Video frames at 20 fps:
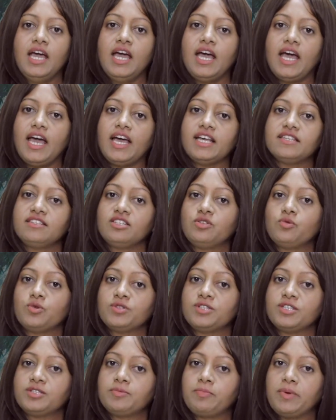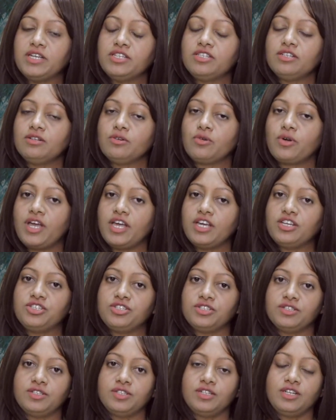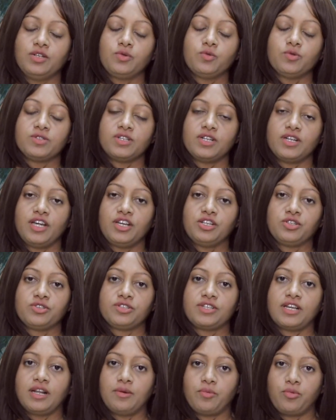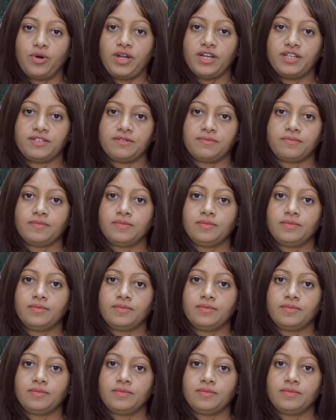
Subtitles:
as it was a special occasion, it was a night to celebrate.